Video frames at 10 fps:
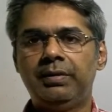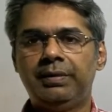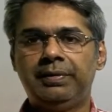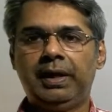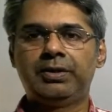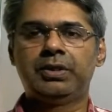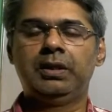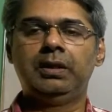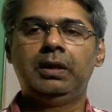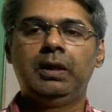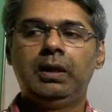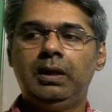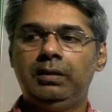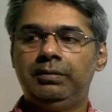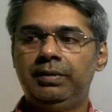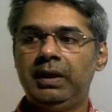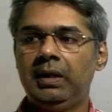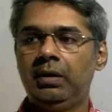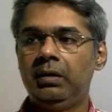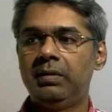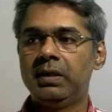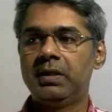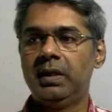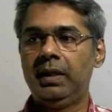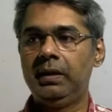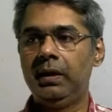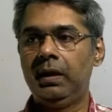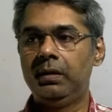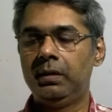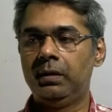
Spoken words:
refraction we are always saying that